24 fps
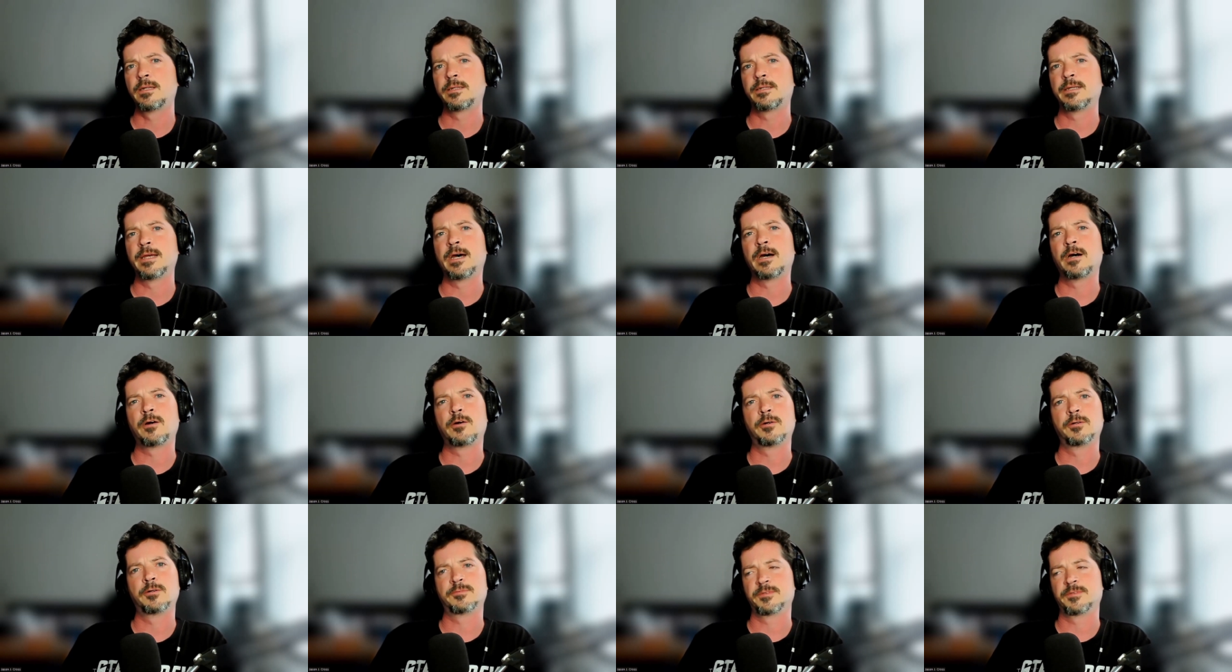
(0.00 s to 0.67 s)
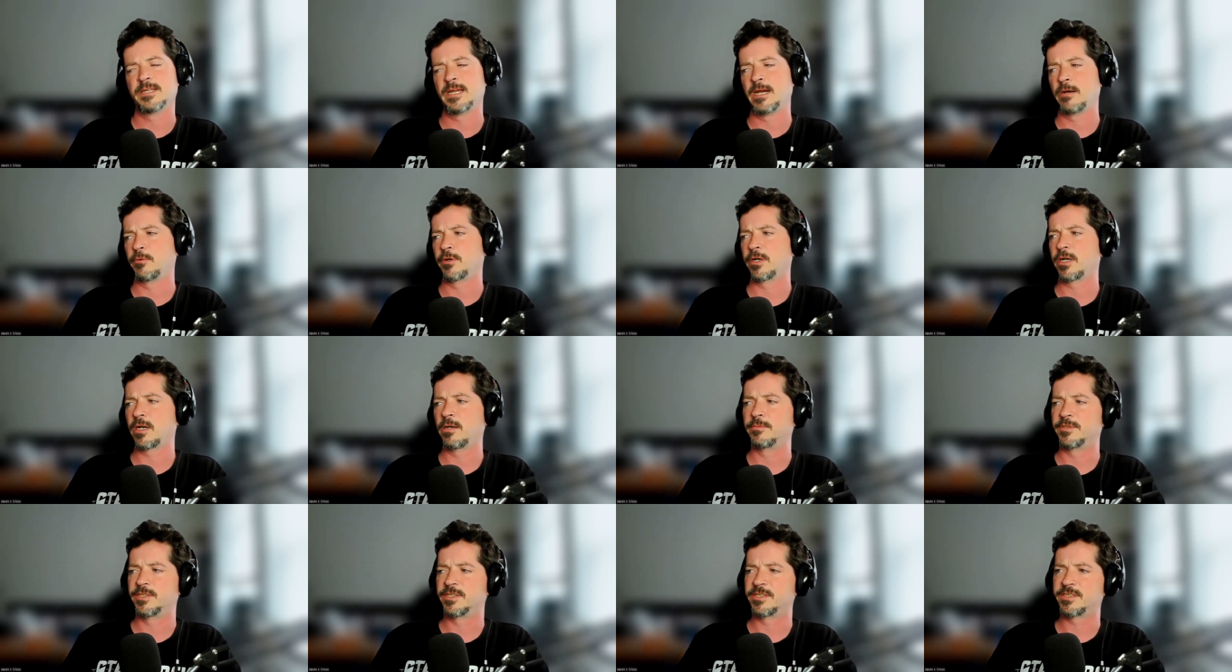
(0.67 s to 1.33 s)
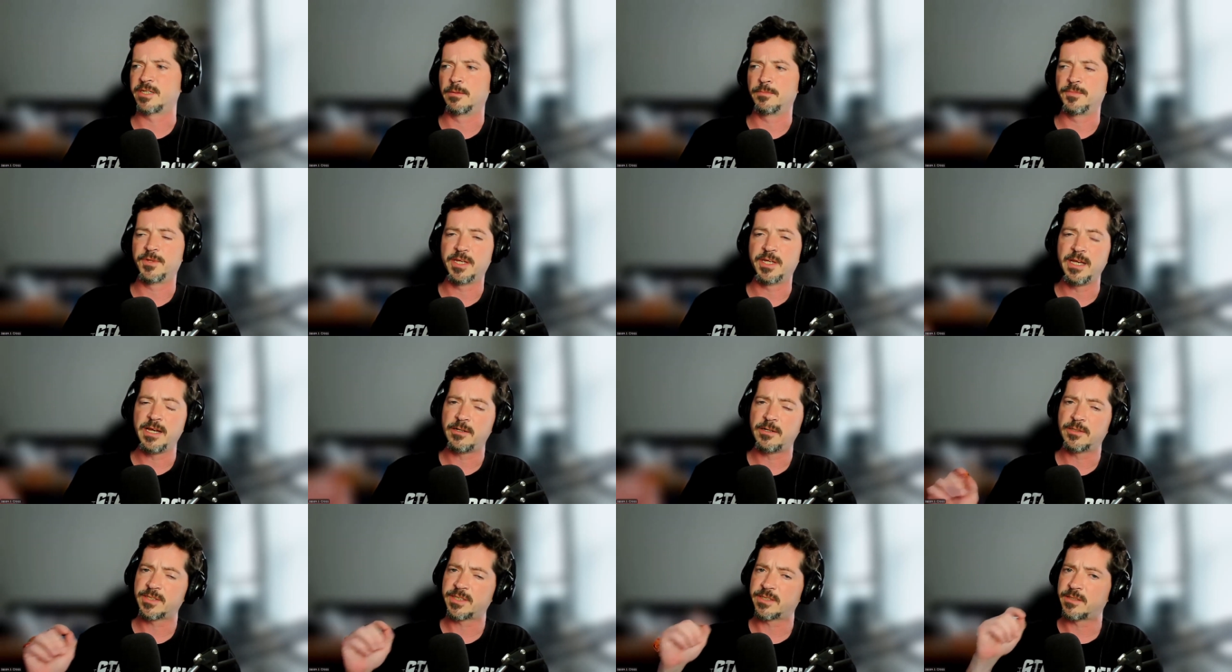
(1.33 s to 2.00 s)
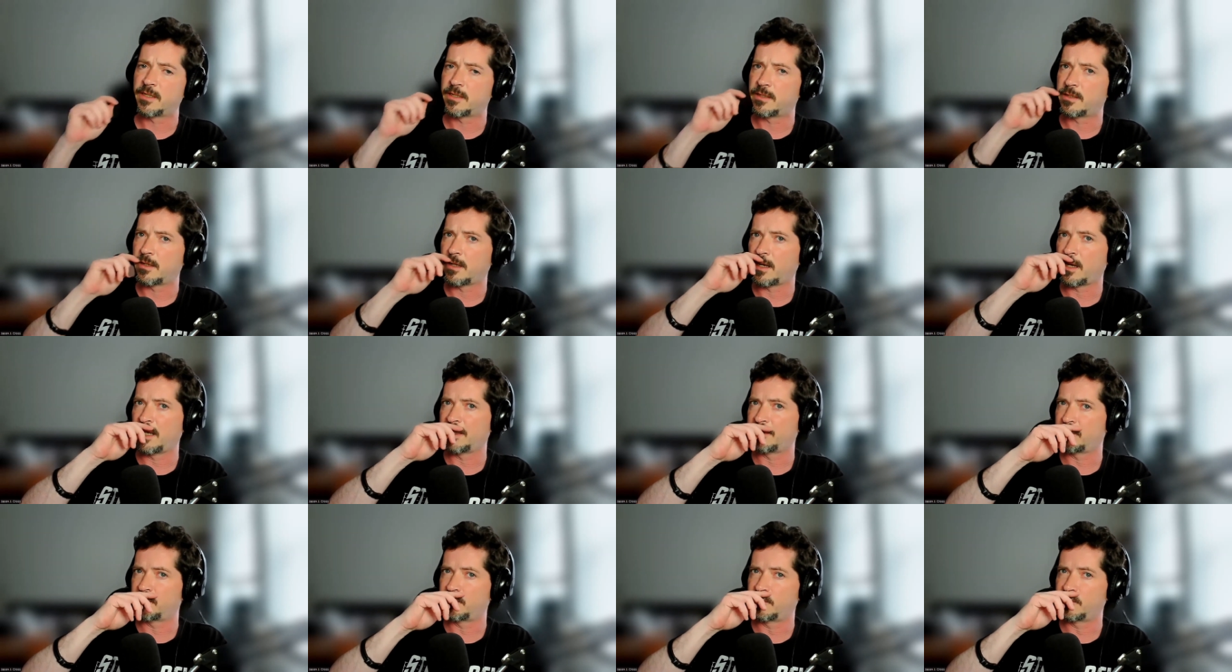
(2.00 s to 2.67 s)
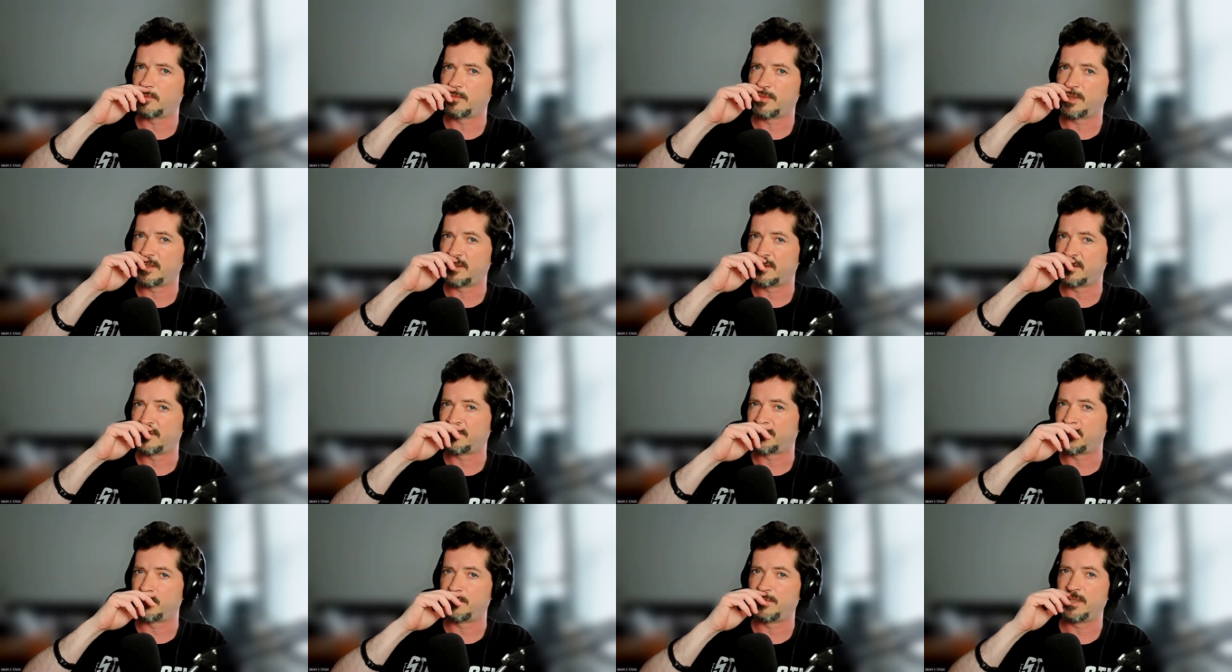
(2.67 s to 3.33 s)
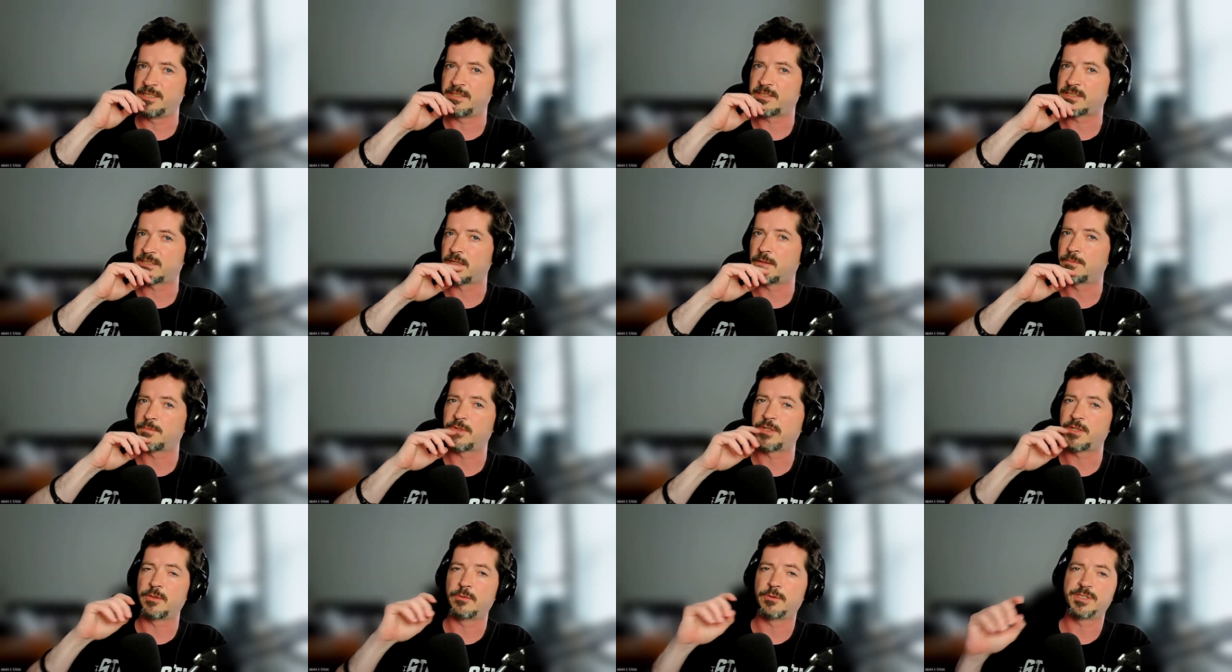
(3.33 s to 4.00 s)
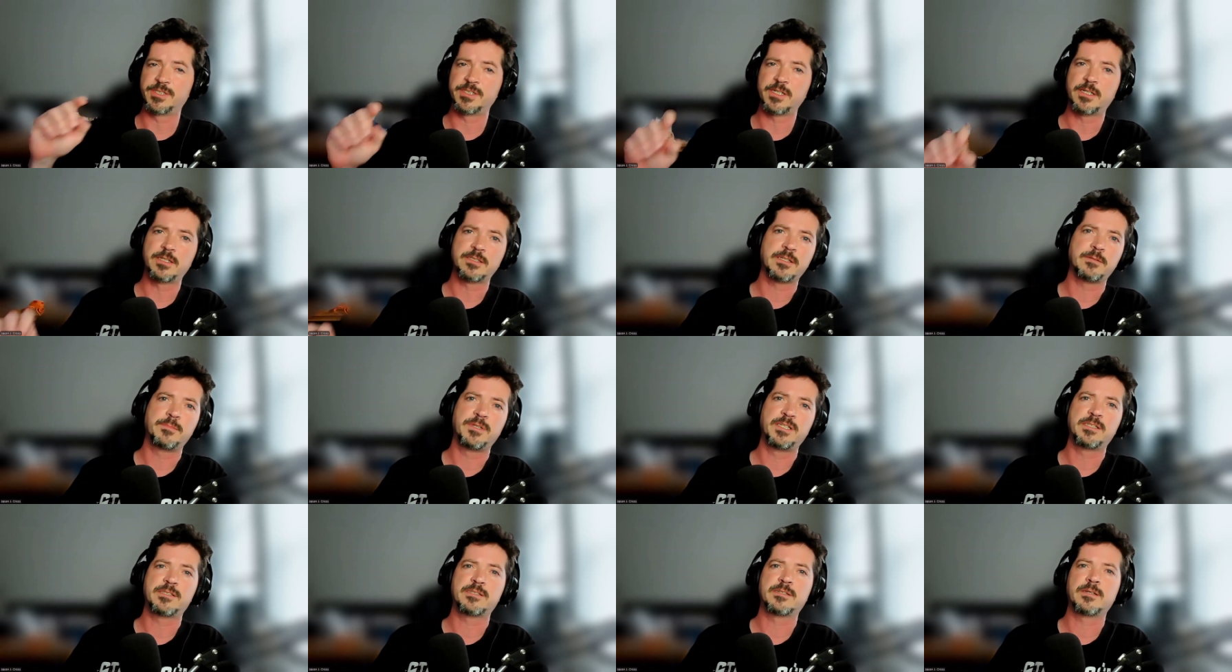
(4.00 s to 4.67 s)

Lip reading: Now we're coming to something else that I don't know if it means something or doesn't mean